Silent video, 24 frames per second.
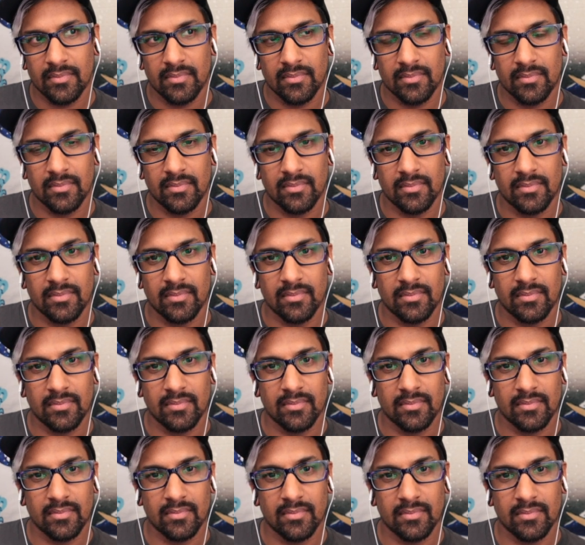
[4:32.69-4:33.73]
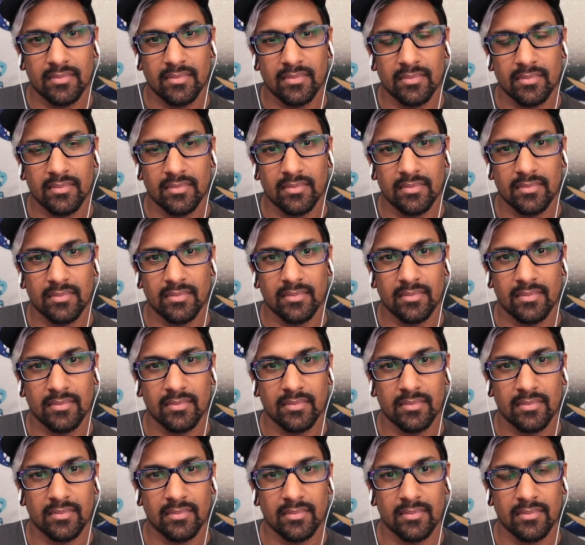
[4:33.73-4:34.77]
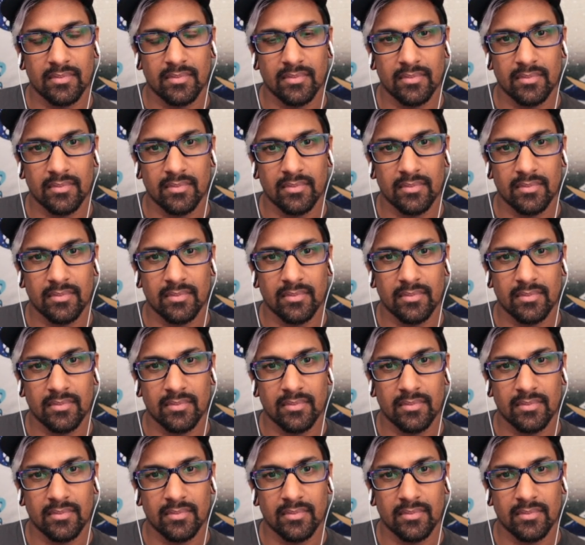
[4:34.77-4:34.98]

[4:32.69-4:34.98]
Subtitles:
This person isn't speaking.